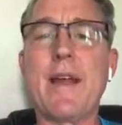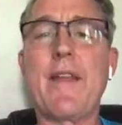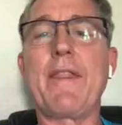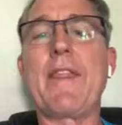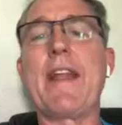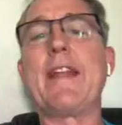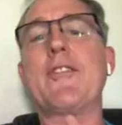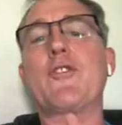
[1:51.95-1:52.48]

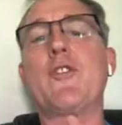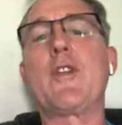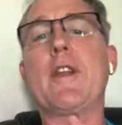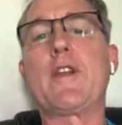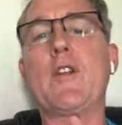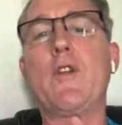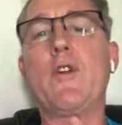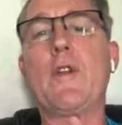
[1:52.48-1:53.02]
and then it's going to
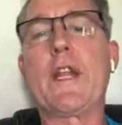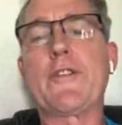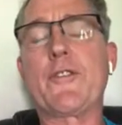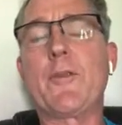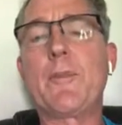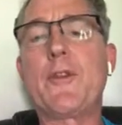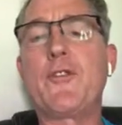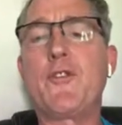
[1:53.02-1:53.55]
include,
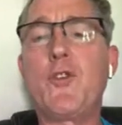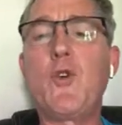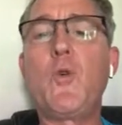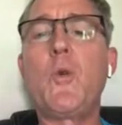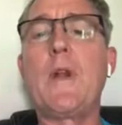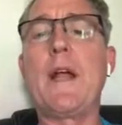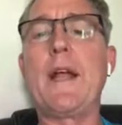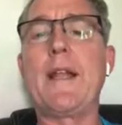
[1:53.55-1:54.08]
that's going to be
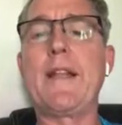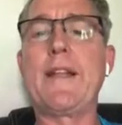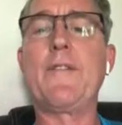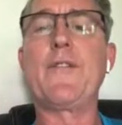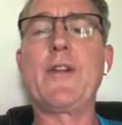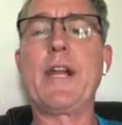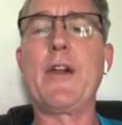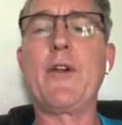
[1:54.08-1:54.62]
2
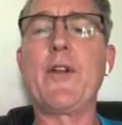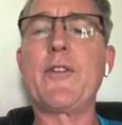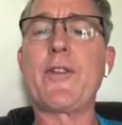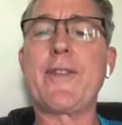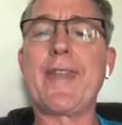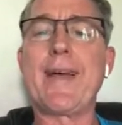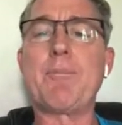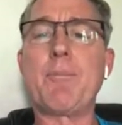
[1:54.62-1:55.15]
different
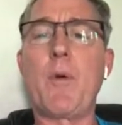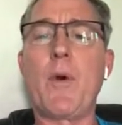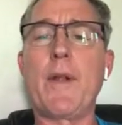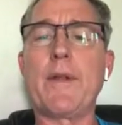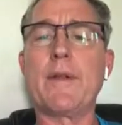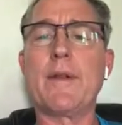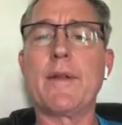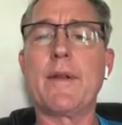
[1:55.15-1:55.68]
areas at that
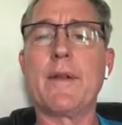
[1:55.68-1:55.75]
point.